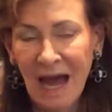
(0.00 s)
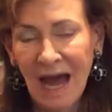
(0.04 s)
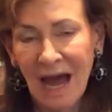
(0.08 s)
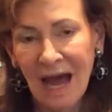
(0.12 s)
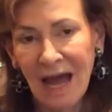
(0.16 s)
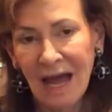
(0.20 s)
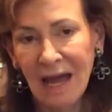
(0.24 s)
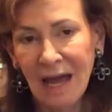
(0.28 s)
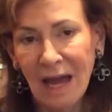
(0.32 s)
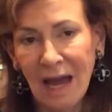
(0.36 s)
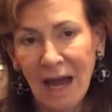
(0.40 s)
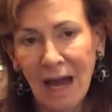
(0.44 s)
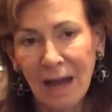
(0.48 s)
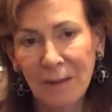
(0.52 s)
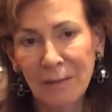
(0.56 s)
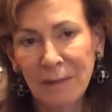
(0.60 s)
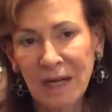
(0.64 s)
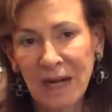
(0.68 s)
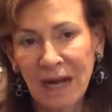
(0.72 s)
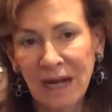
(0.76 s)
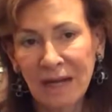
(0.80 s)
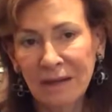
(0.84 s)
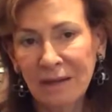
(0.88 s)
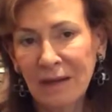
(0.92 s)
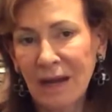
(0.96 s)
I
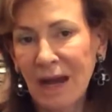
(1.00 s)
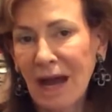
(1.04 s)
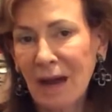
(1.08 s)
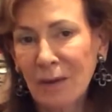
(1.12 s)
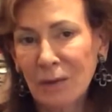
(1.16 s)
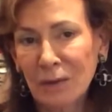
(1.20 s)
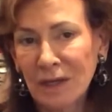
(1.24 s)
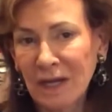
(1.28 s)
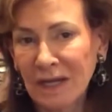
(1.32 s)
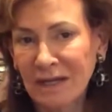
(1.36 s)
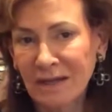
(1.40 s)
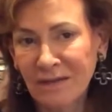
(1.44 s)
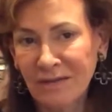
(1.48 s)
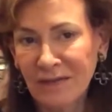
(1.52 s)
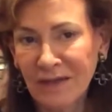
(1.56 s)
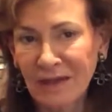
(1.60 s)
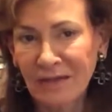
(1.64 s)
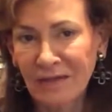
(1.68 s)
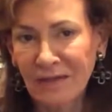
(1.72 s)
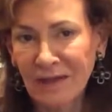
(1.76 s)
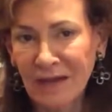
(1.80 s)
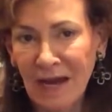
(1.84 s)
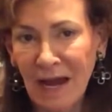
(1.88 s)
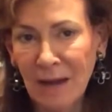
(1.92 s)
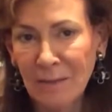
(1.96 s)
mean, I would like to
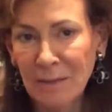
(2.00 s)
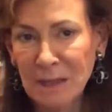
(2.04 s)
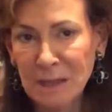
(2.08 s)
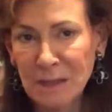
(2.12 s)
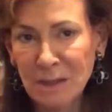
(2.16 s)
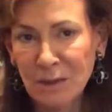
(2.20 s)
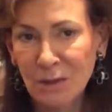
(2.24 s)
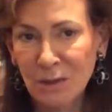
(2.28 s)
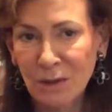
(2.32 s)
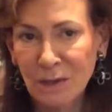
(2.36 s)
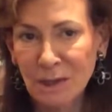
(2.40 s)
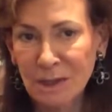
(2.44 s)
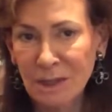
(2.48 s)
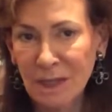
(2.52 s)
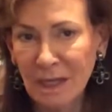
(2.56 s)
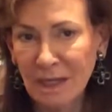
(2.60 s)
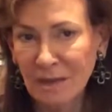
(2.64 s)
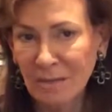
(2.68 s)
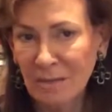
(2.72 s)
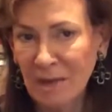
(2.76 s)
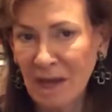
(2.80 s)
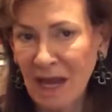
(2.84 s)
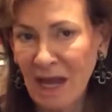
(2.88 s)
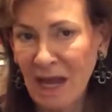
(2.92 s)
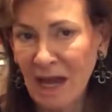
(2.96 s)
think that I'm as good as
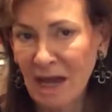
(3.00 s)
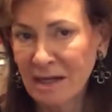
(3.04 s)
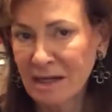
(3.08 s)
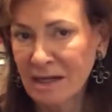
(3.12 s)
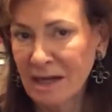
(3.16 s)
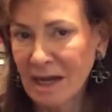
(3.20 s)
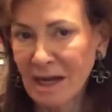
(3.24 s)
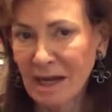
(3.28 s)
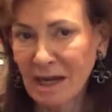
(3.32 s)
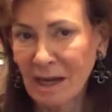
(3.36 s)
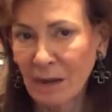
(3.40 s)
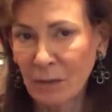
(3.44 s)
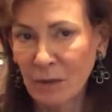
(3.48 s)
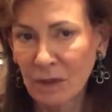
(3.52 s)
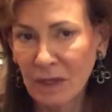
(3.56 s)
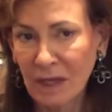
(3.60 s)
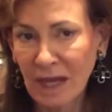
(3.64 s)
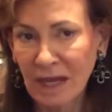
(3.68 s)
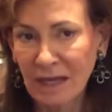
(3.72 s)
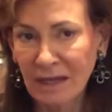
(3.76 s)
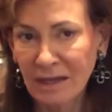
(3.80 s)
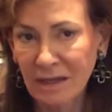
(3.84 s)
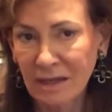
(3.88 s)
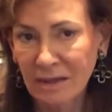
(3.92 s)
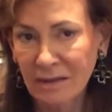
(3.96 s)
any man, and I would
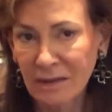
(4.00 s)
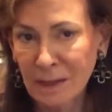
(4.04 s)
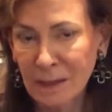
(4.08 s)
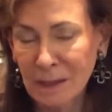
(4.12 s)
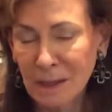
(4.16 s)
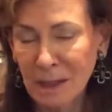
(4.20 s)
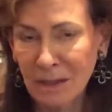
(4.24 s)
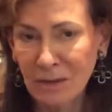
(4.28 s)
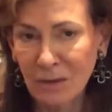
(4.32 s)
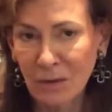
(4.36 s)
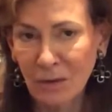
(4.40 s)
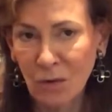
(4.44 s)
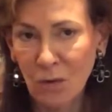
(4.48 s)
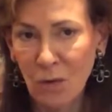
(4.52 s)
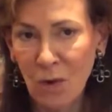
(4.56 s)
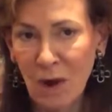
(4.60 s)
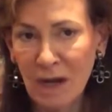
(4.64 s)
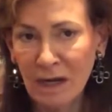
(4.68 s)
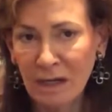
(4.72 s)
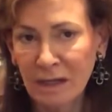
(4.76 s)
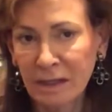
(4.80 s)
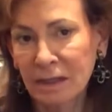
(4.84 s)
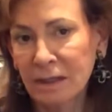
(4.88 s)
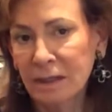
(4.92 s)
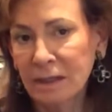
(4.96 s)
like the gender
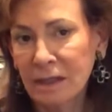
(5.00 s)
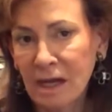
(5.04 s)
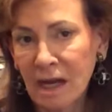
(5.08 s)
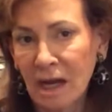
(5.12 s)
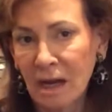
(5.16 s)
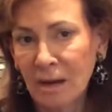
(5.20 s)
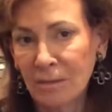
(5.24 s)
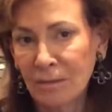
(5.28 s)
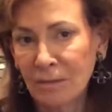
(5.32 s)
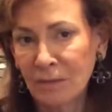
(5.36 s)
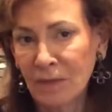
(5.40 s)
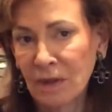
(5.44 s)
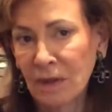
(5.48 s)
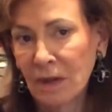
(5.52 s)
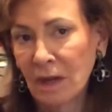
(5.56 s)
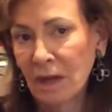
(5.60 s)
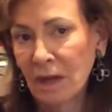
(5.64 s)
equality to come.